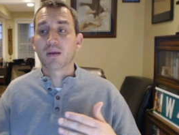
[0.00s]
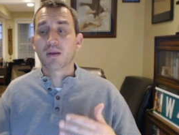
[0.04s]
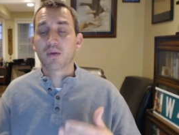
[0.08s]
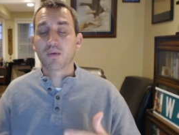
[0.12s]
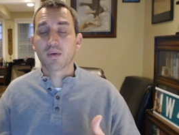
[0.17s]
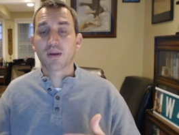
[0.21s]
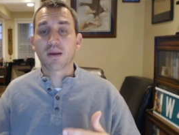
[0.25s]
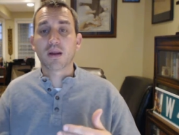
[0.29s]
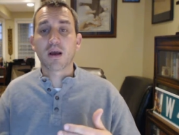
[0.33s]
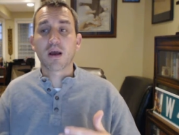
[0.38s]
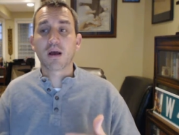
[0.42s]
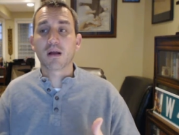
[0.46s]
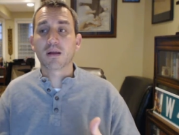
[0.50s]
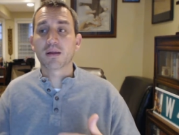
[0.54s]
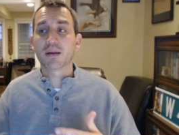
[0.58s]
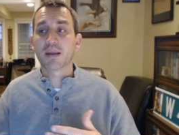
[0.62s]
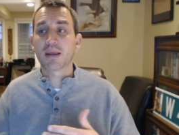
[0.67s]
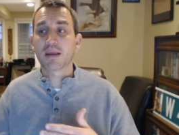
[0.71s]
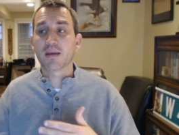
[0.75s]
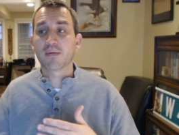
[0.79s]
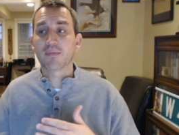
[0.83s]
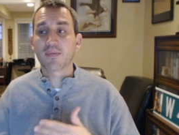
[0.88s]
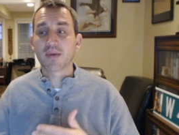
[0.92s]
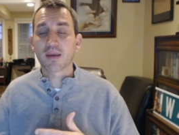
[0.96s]
doing
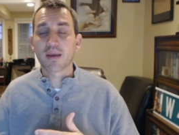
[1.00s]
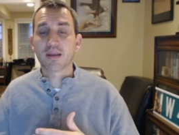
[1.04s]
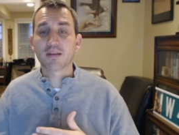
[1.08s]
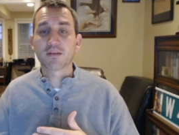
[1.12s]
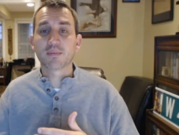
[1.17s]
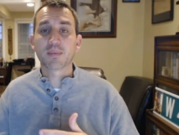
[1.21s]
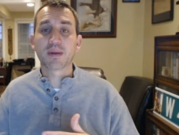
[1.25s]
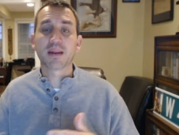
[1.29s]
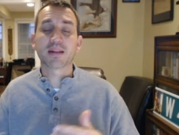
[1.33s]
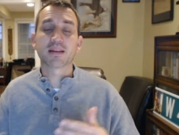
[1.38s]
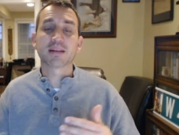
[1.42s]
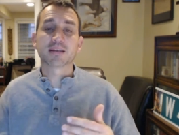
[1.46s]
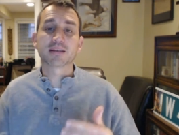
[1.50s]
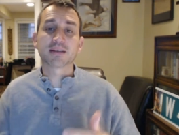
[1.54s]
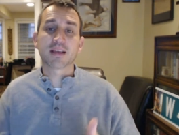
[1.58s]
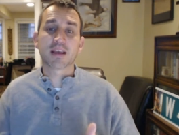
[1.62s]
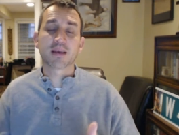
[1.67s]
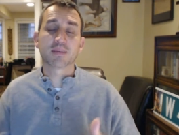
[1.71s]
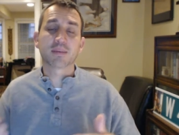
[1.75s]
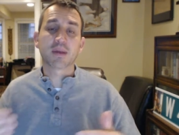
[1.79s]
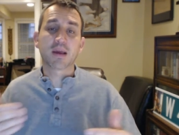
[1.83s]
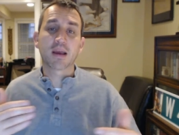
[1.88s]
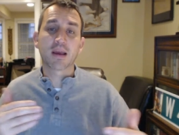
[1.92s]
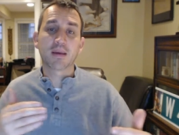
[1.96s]
holiday events, but at the
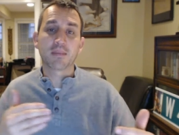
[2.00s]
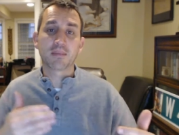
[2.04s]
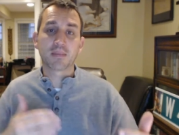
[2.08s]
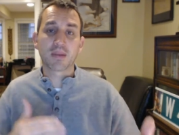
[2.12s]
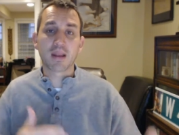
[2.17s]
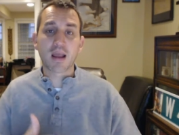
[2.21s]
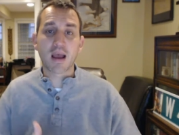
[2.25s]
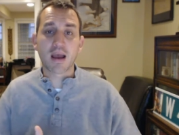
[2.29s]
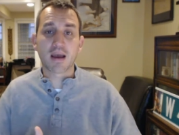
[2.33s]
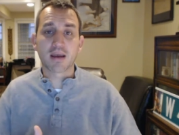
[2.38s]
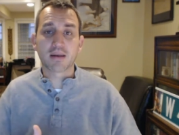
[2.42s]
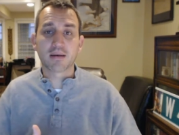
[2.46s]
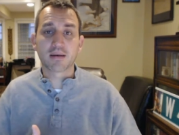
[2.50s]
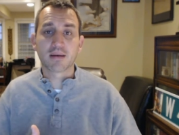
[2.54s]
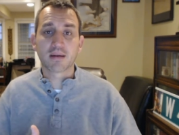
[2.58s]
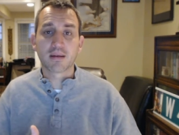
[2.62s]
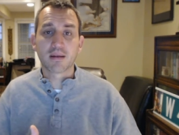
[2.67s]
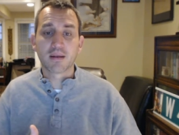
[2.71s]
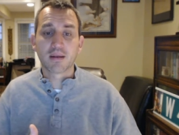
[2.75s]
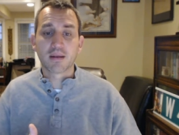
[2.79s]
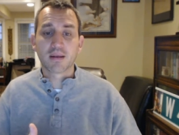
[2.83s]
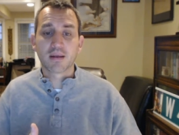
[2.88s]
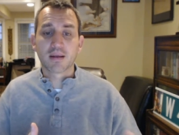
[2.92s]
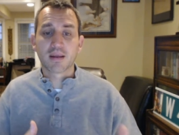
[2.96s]
same time not
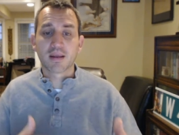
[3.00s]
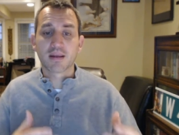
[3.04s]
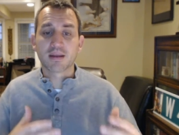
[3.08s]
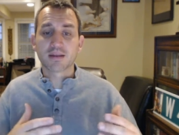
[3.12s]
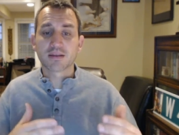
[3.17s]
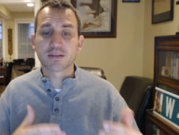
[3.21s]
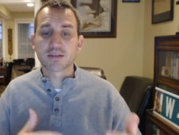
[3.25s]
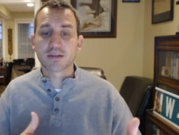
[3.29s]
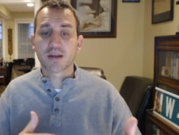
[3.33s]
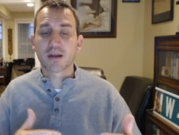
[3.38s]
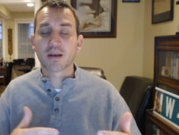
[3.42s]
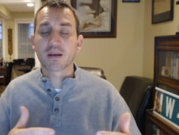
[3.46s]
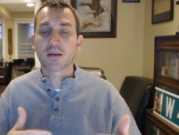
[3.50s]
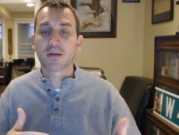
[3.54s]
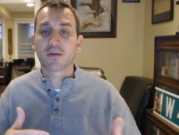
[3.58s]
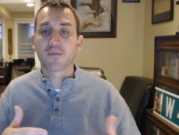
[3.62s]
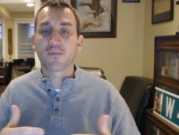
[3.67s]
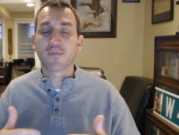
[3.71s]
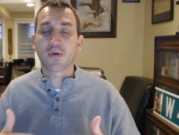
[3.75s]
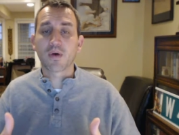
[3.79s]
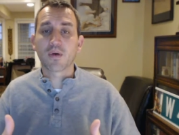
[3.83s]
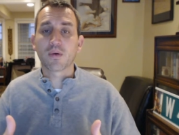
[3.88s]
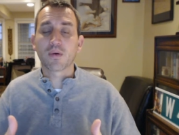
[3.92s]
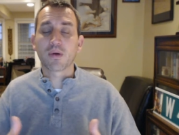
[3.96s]
getting stuck in
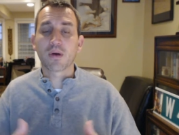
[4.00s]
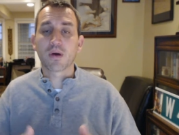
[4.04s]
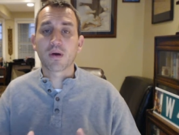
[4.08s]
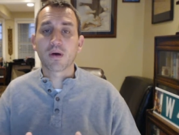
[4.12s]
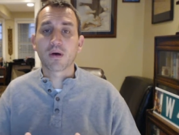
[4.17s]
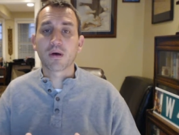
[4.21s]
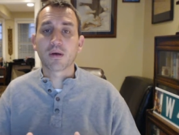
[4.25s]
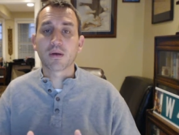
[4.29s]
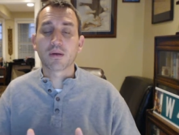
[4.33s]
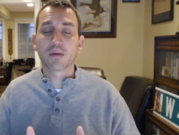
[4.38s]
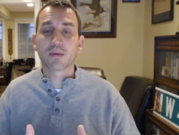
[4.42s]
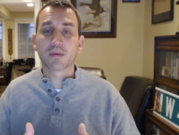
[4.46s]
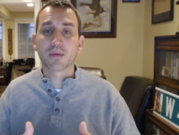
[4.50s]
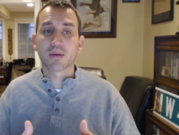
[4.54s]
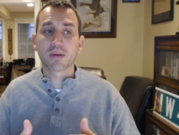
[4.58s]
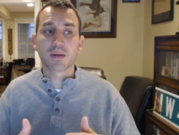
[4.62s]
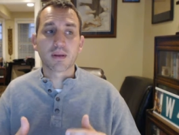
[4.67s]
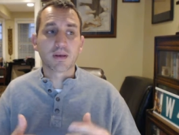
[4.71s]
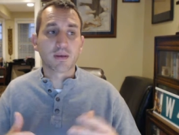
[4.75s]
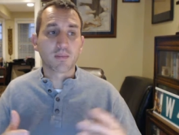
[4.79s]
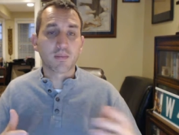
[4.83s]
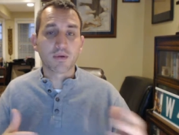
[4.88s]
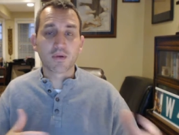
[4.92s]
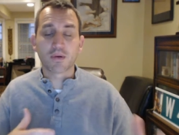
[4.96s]
a phone call
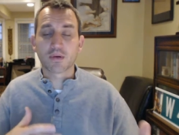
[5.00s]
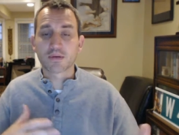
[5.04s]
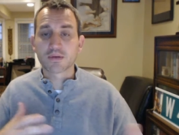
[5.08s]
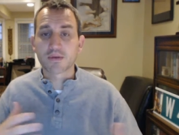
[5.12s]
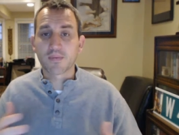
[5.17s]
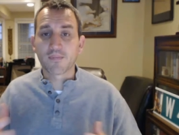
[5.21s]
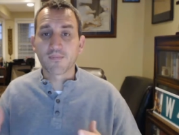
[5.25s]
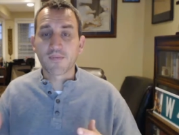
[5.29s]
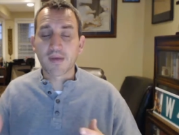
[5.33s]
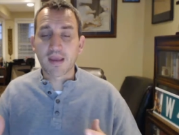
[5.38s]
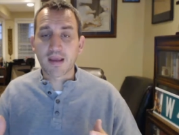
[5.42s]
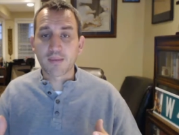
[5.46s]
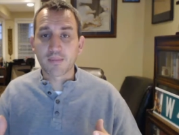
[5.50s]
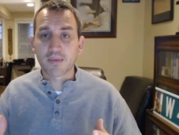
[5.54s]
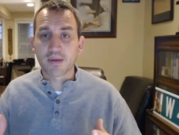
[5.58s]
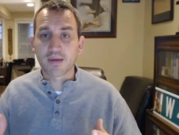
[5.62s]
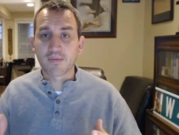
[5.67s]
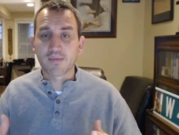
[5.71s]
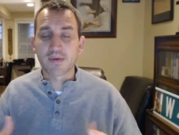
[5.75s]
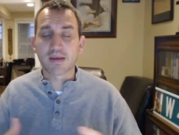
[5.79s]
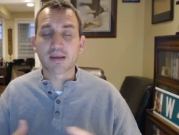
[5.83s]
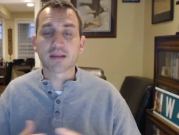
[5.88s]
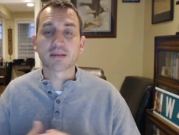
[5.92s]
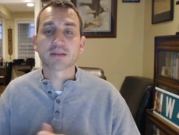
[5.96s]
in the middle of some family
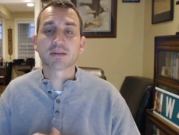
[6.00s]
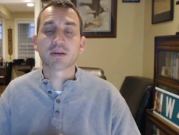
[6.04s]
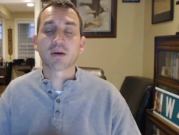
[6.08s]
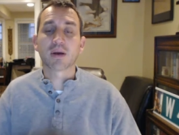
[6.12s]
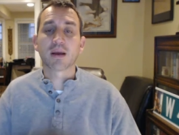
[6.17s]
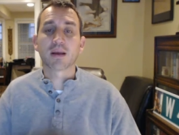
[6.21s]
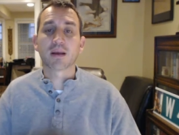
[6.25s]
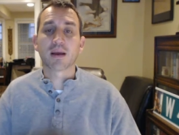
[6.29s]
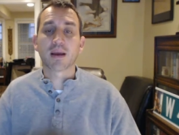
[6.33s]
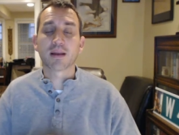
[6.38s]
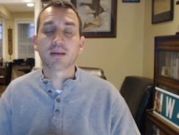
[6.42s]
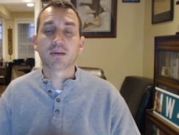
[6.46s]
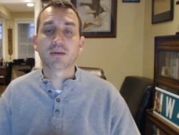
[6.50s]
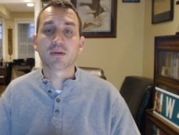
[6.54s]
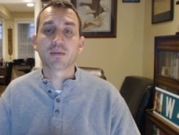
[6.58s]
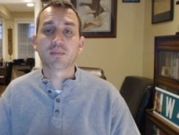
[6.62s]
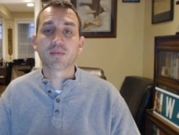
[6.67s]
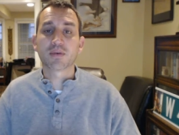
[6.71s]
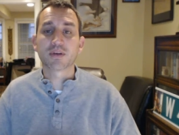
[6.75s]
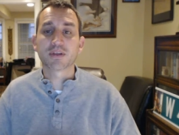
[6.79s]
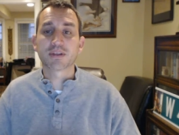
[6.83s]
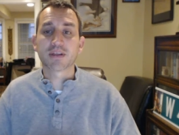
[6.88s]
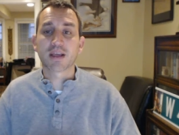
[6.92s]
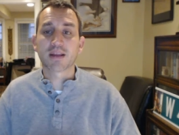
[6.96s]
event. So I, I do
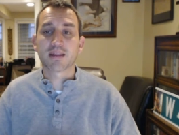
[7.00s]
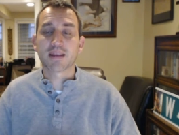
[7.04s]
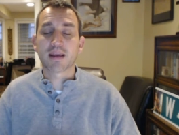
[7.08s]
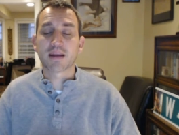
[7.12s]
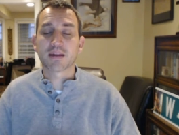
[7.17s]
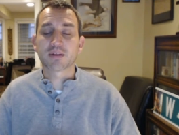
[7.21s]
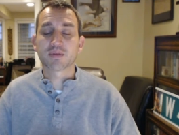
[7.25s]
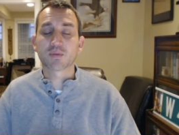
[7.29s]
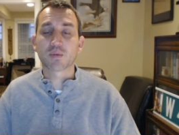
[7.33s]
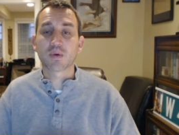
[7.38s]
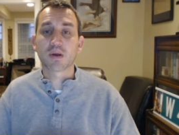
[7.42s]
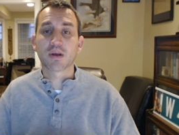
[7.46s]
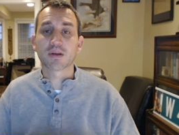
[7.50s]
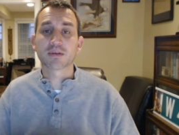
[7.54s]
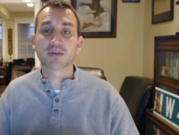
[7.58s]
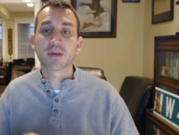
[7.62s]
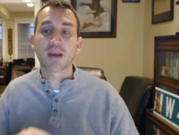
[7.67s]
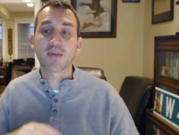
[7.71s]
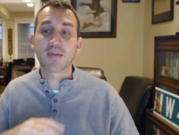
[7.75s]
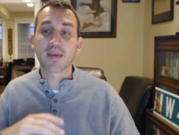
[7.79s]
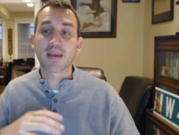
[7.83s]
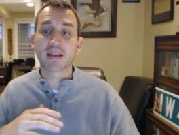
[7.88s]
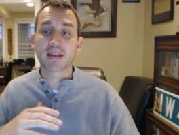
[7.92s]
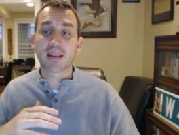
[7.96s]
appreciate that as well.
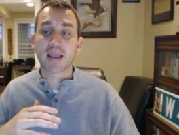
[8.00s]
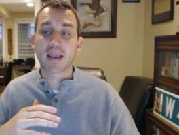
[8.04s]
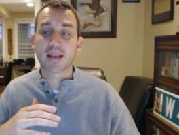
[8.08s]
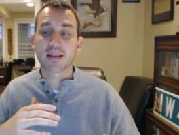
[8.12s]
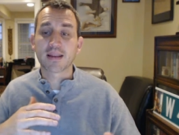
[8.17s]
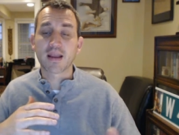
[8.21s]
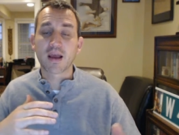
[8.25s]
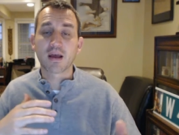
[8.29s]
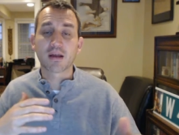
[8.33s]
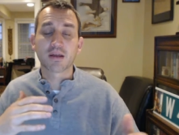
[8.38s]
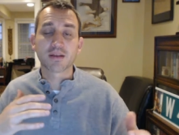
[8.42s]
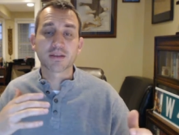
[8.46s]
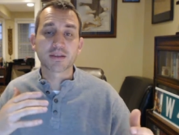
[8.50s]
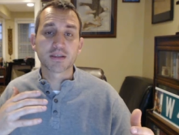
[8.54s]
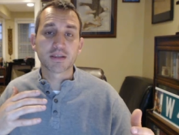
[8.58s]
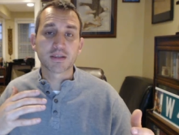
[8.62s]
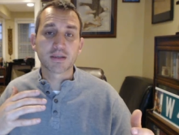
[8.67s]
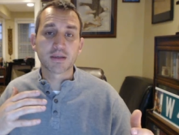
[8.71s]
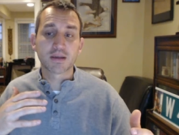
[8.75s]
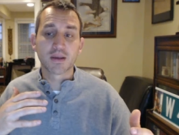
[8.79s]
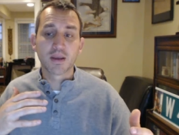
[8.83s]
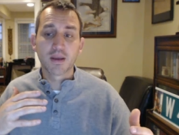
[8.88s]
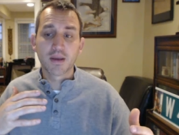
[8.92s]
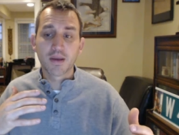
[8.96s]
So I think
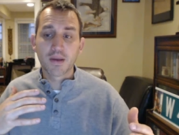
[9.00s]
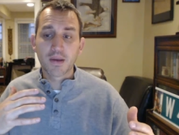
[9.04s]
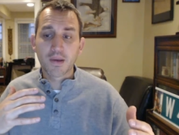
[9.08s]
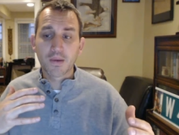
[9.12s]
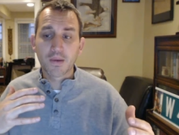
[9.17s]
technology